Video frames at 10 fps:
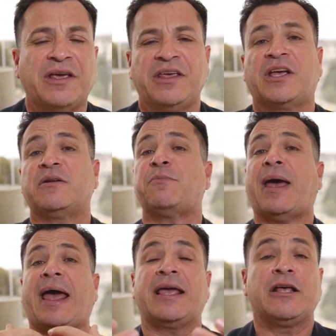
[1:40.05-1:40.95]
He comes
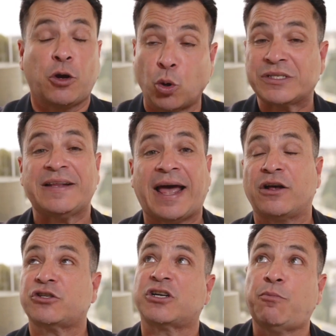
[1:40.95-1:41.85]
back, goes in the
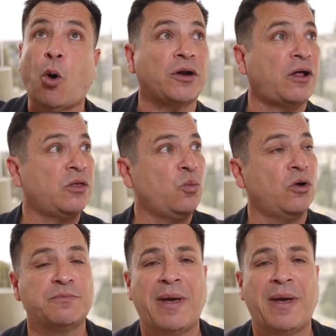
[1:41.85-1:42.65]
house, starts poking all the woods,